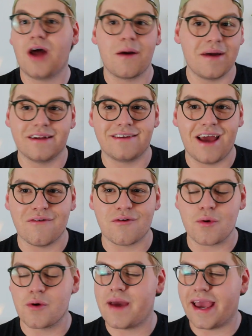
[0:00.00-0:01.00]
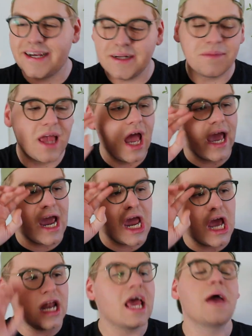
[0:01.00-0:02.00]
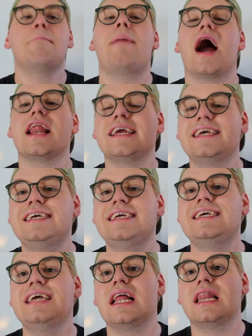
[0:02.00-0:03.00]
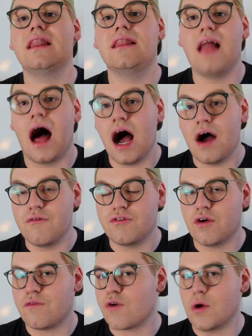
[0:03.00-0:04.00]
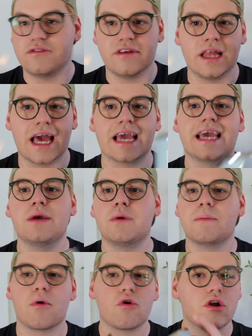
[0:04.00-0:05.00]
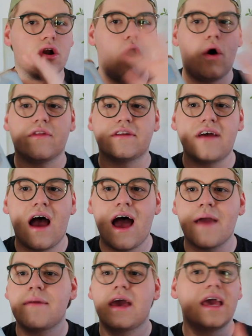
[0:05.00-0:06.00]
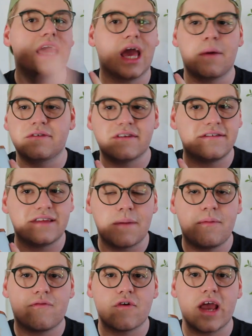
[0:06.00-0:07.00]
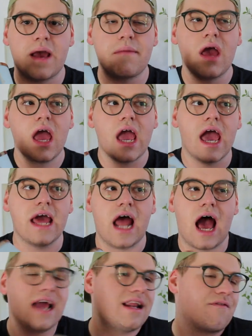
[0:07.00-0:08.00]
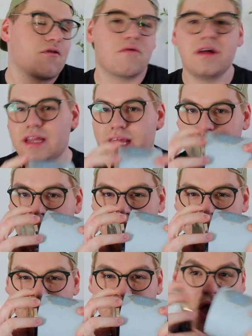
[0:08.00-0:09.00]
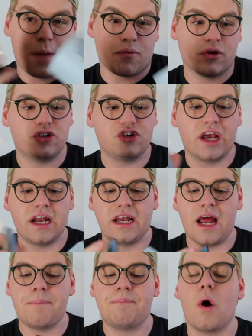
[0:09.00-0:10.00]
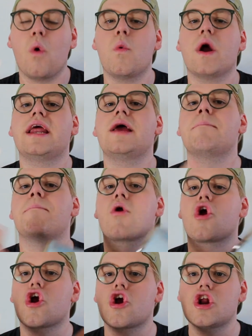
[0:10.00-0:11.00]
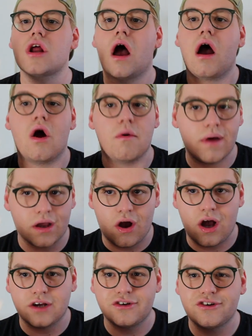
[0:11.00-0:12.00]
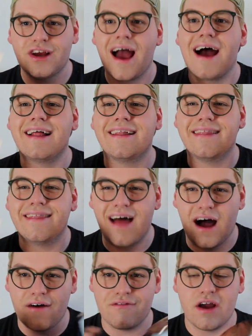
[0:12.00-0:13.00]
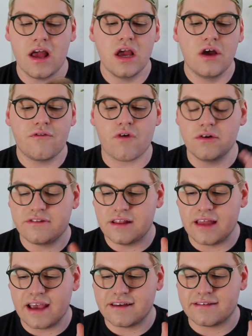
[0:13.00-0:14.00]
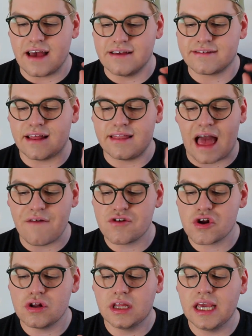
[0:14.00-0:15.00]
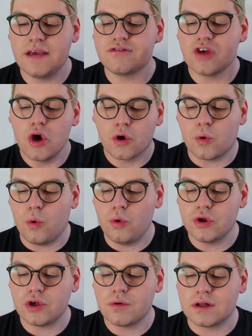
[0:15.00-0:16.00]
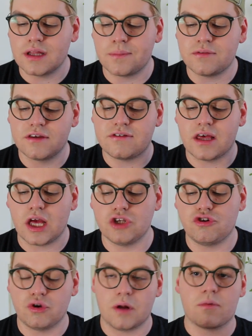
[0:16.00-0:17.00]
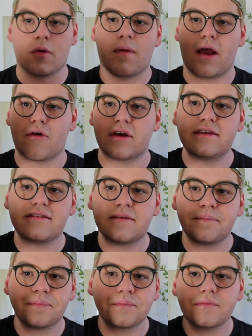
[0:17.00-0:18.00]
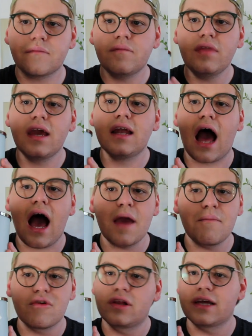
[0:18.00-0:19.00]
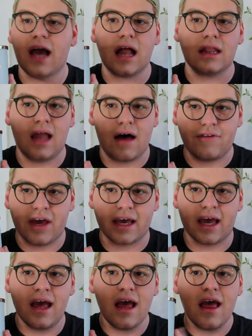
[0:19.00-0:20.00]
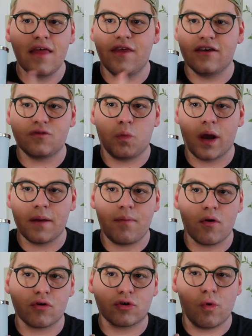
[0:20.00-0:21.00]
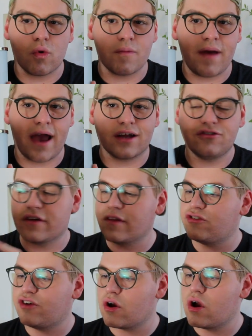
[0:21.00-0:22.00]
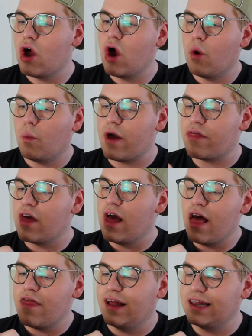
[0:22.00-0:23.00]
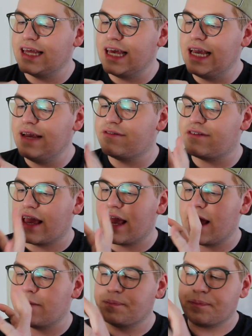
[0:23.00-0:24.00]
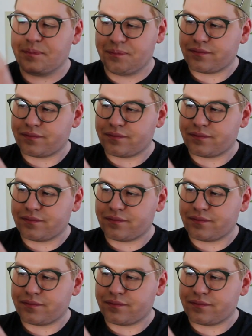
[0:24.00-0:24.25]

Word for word: not meant to have a roommate, but he loved Frozen Lake. He would burn it all the time. It was a staple for him, and I never really appreciated it, but when it burned, oh my gosh, love. Frozen Lake says lavender leaves, cool eucalyptus, and juniper berries. And I'm really loving this White Barn Core packaging this year with the leaves and